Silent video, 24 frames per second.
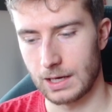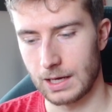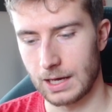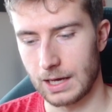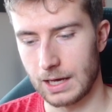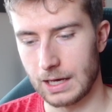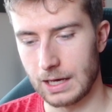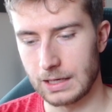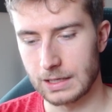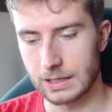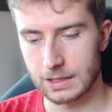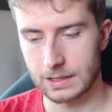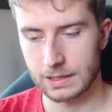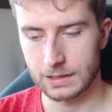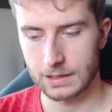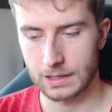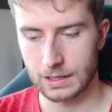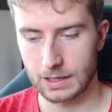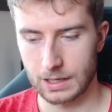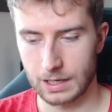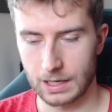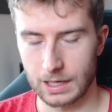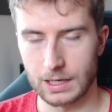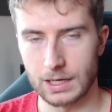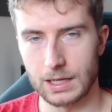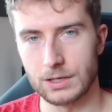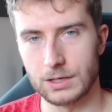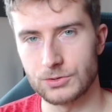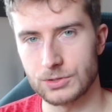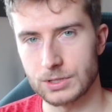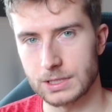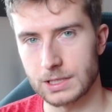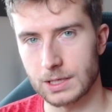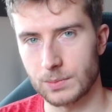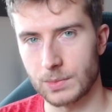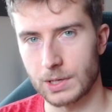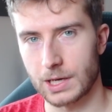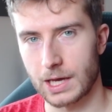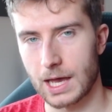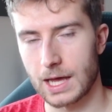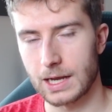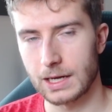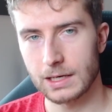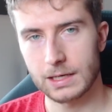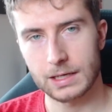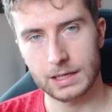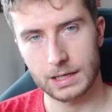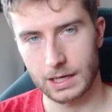it is an interesting
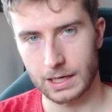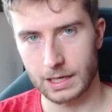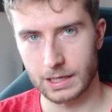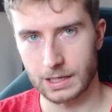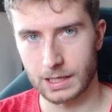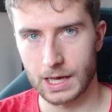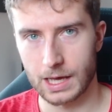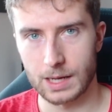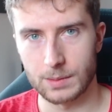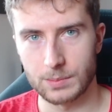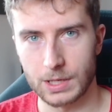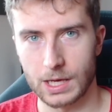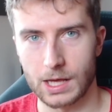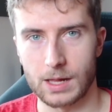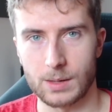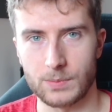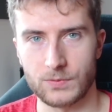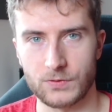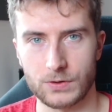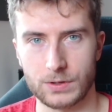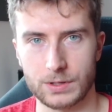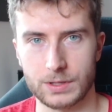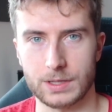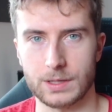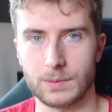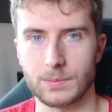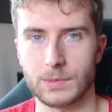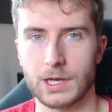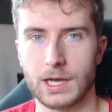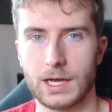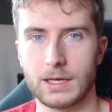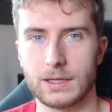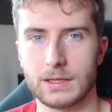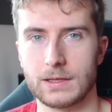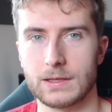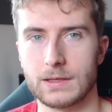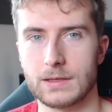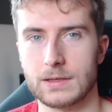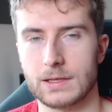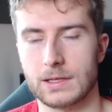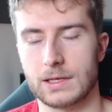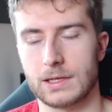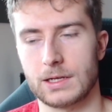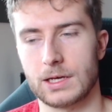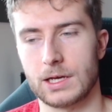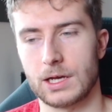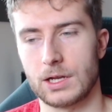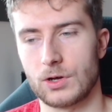mechanic. Like it can be helpful in some cases.
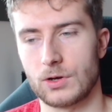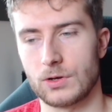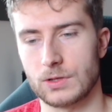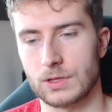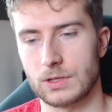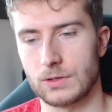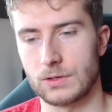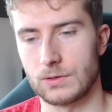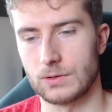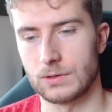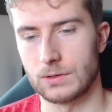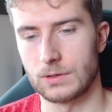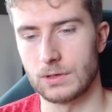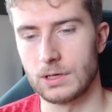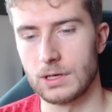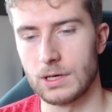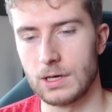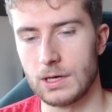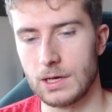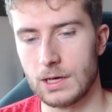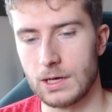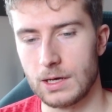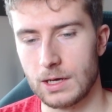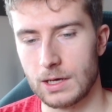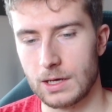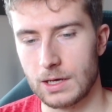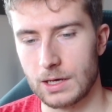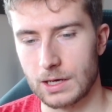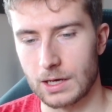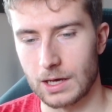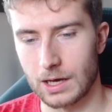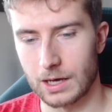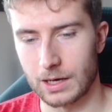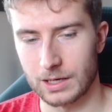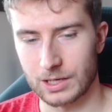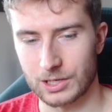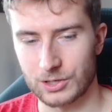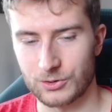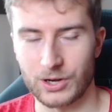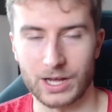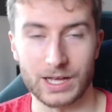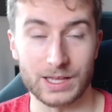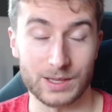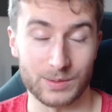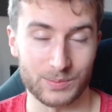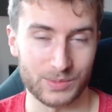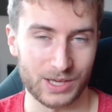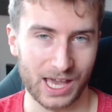It can also create
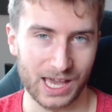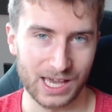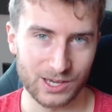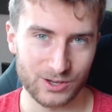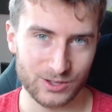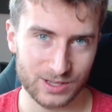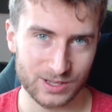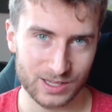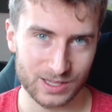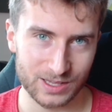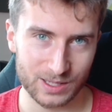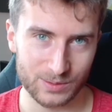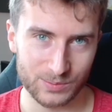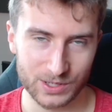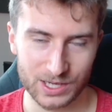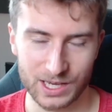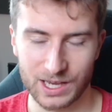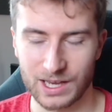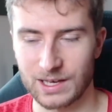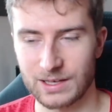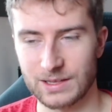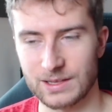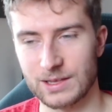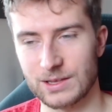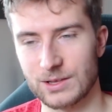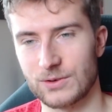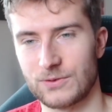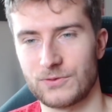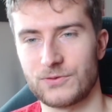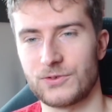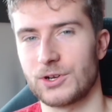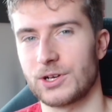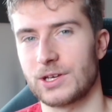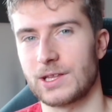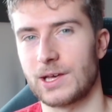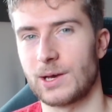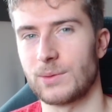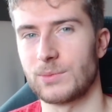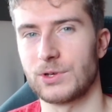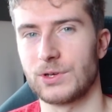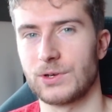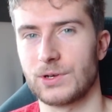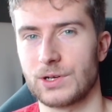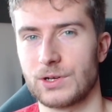some chaos in some cases. So for example, you can